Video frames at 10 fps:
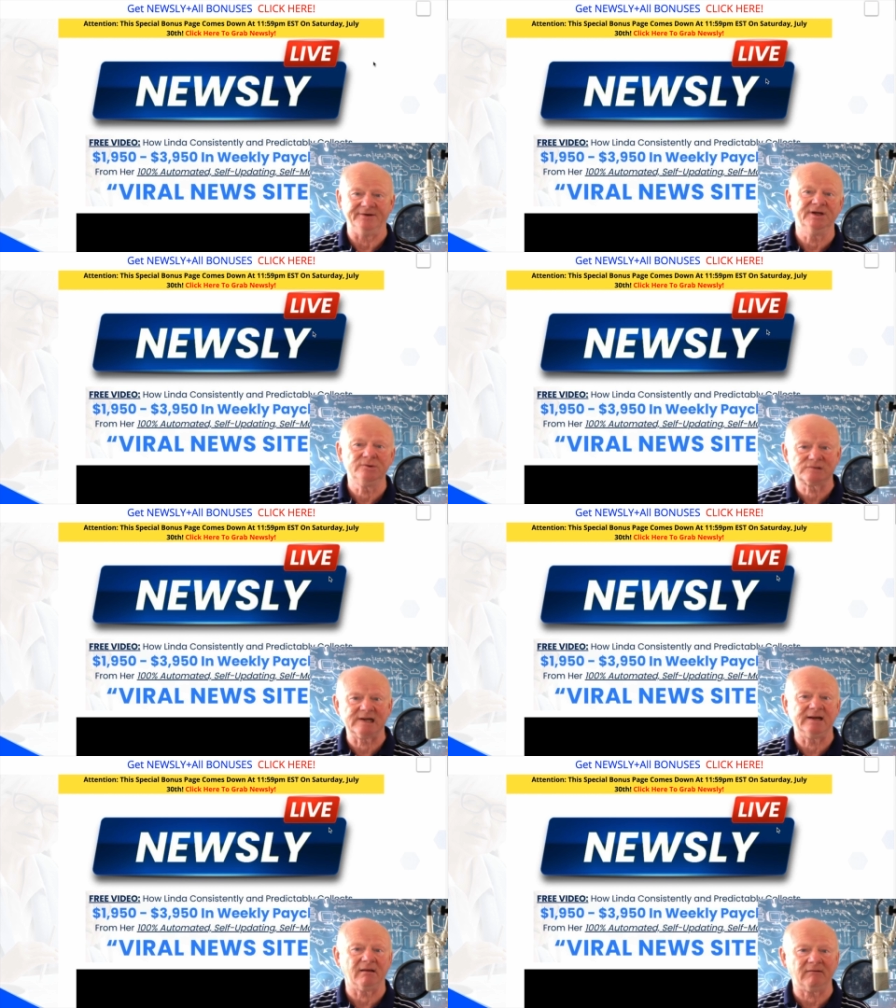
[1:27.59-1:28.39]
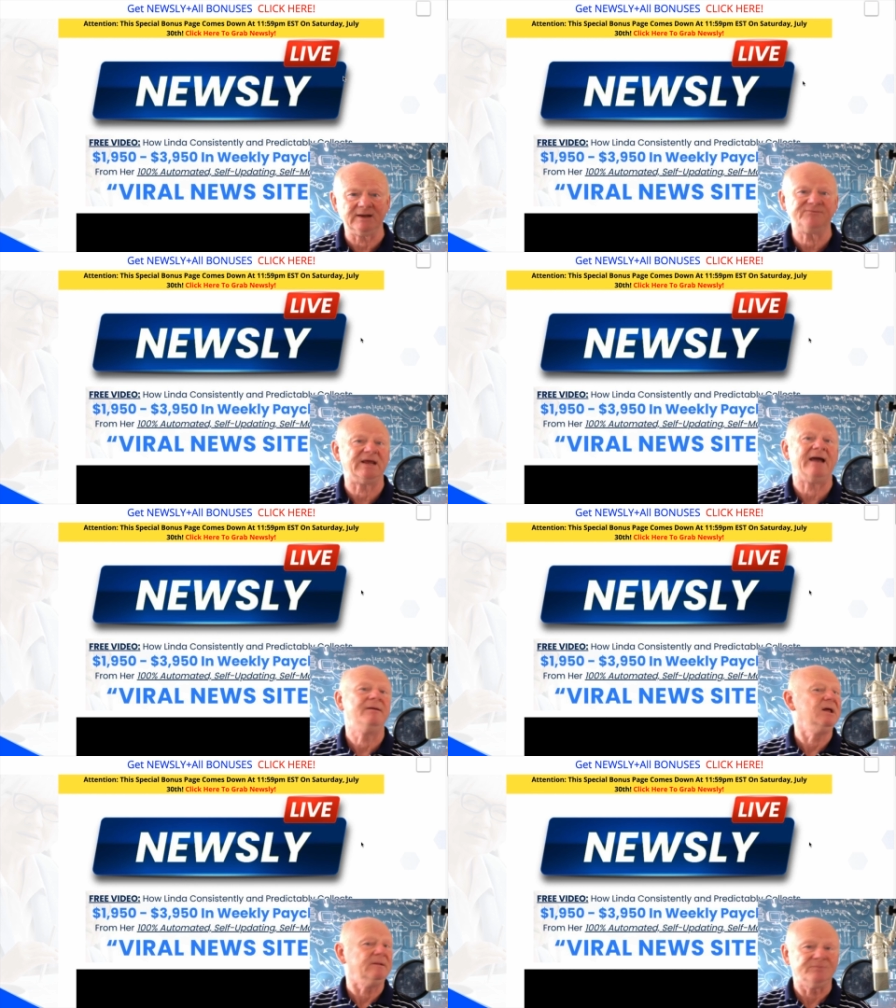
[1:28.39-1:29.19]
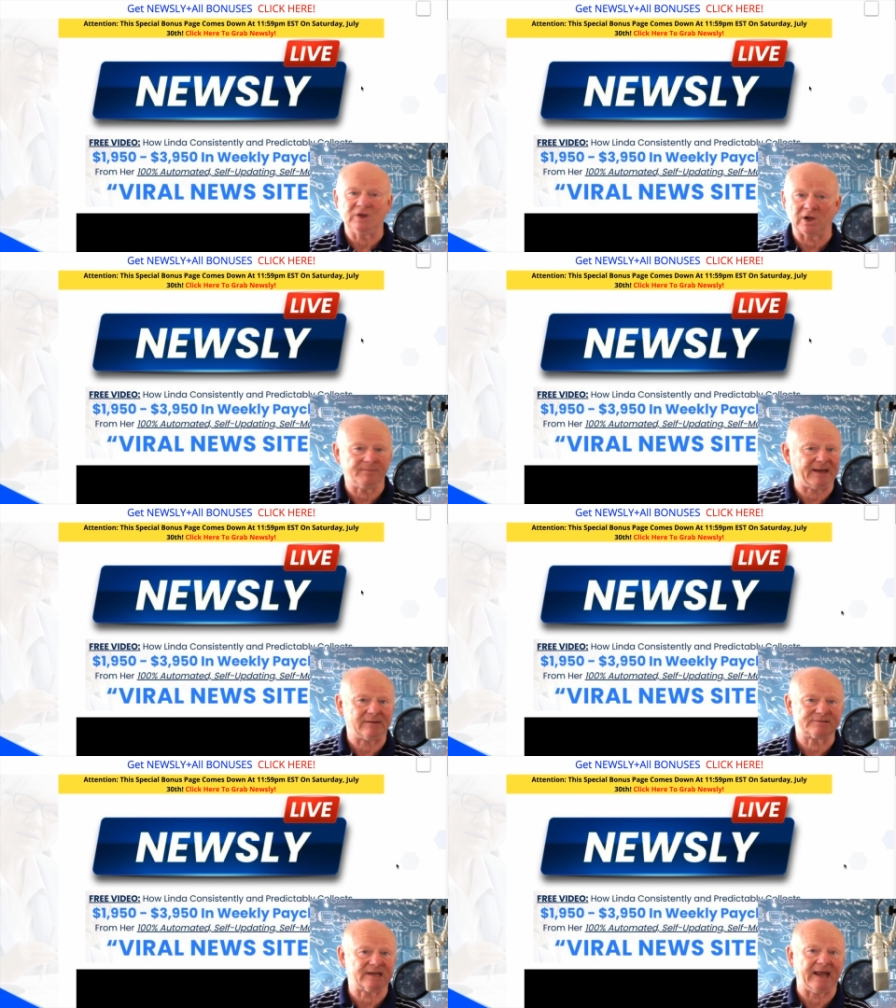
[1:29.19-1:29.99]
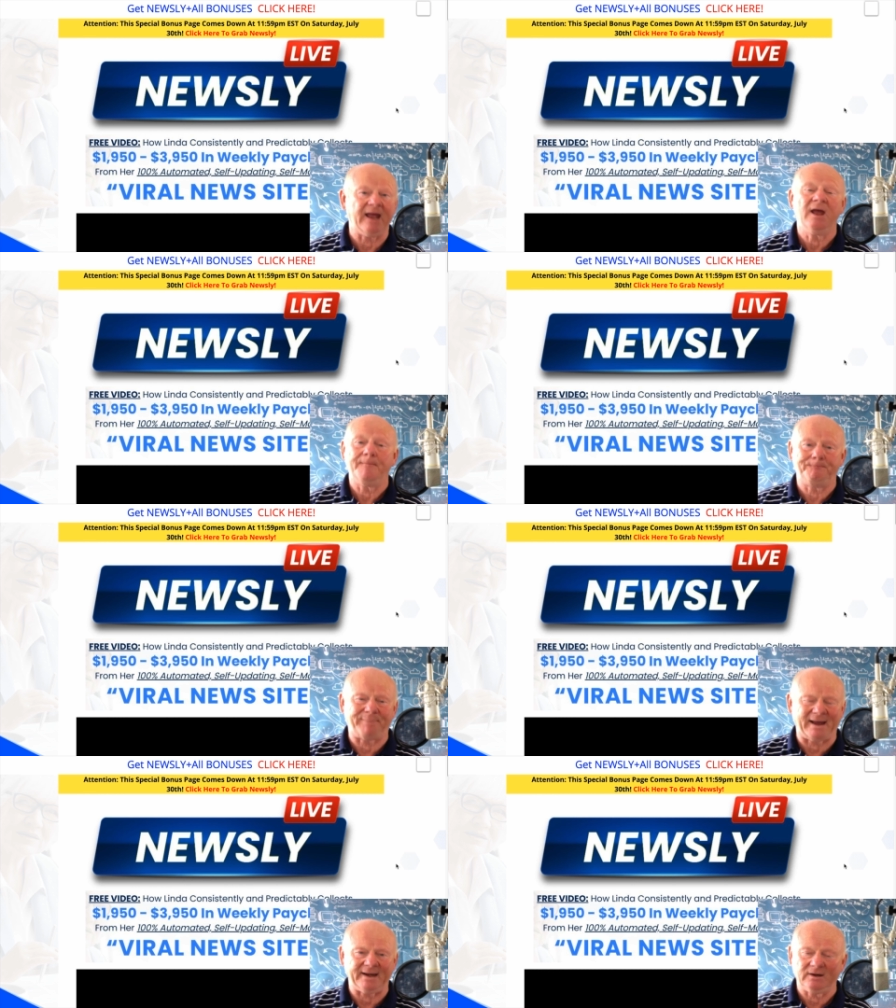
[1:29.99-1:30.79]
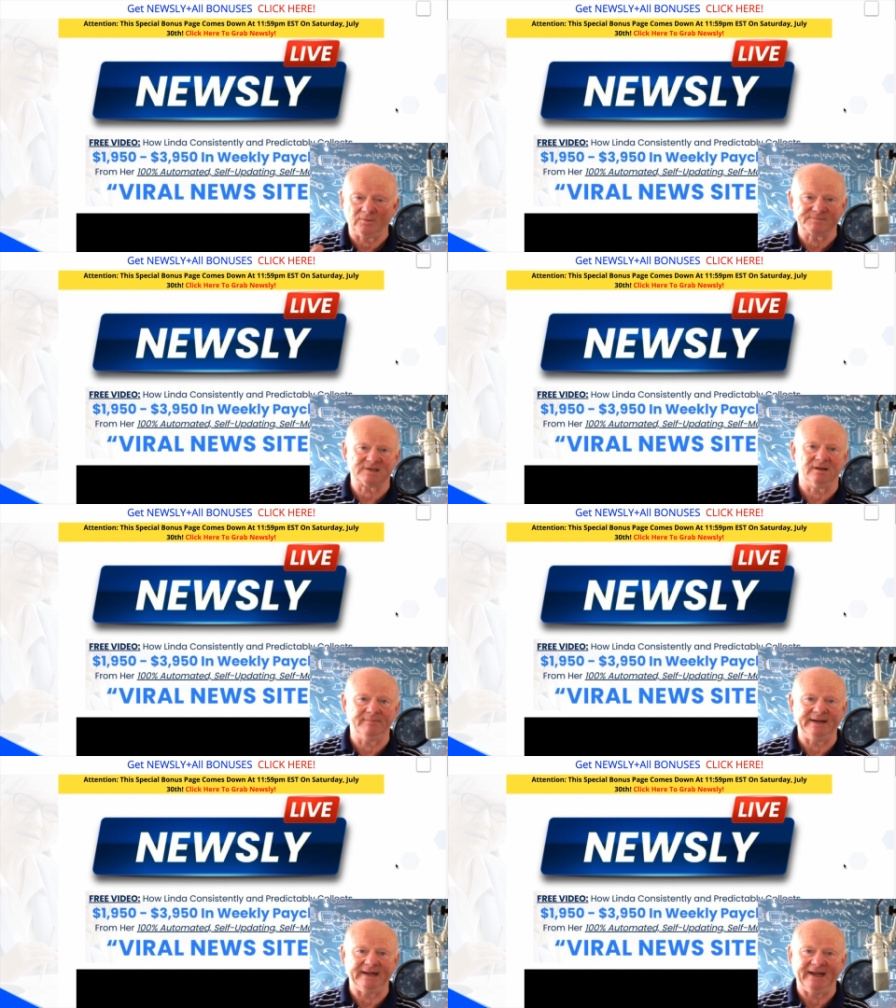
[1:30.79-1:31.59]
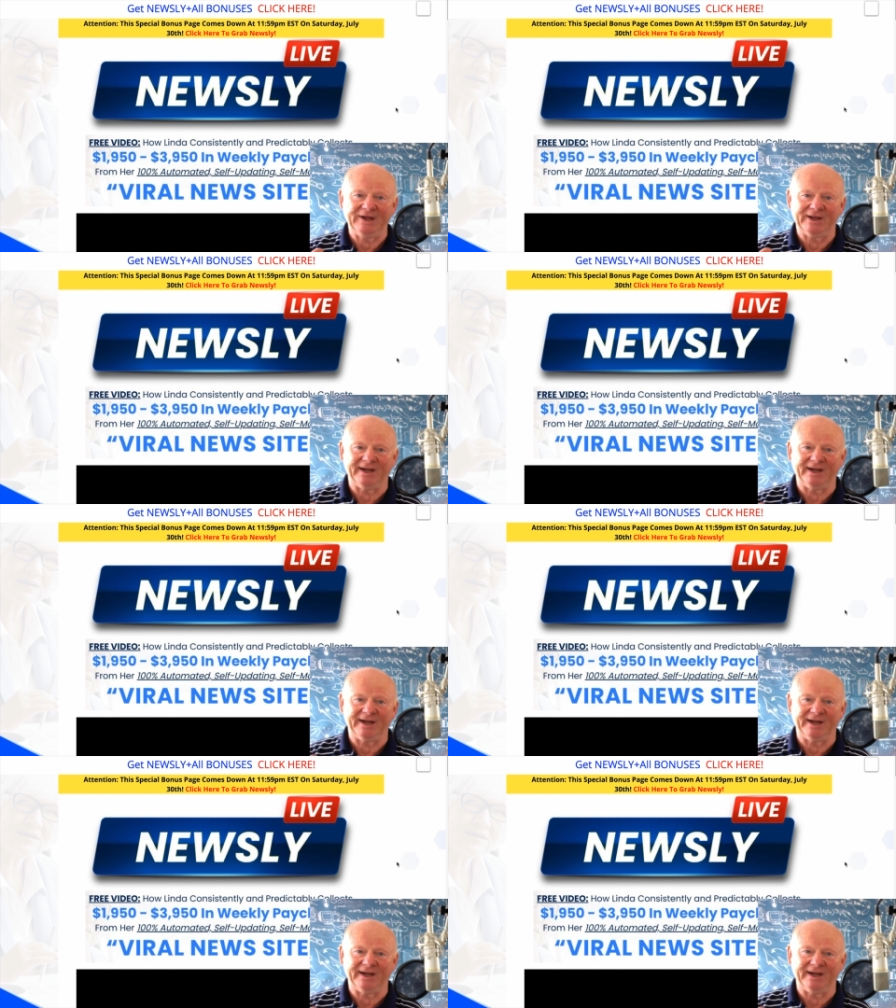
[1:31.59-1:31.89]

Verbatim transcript: Newsly Live, yeah, you're going to be able to get bang up to the minute